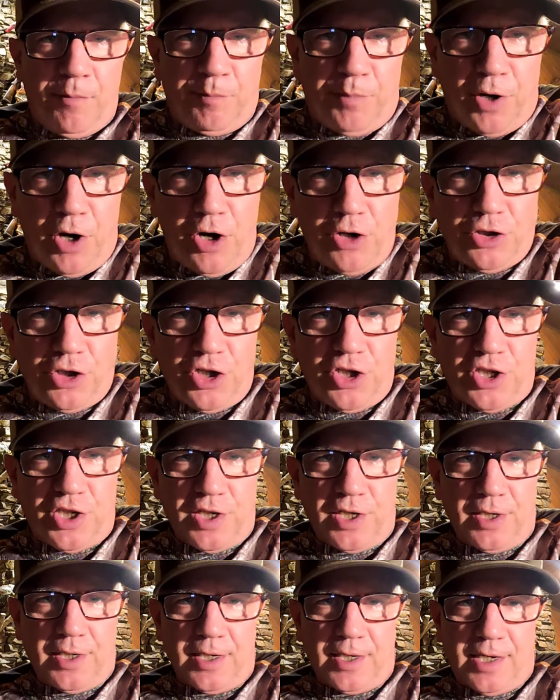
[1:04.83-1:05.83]

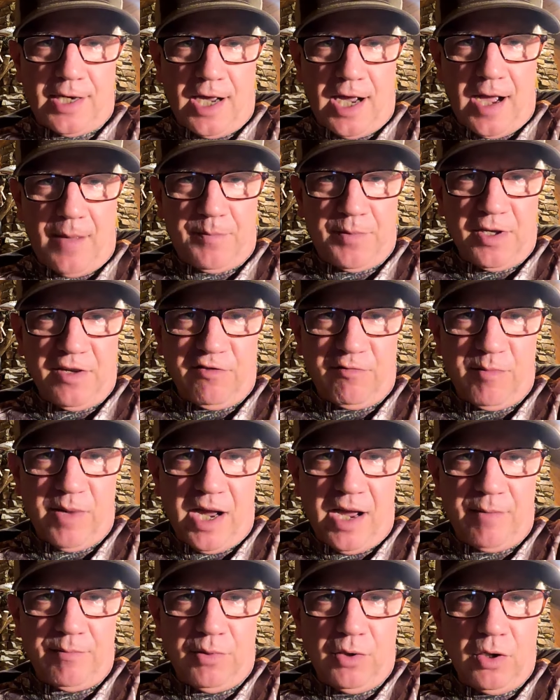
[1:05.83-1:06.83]
purchasing a copy of
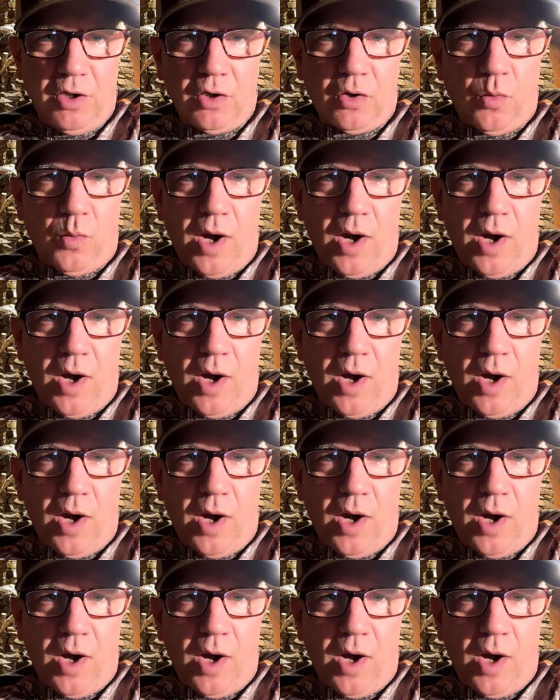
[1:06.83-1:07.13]
my book,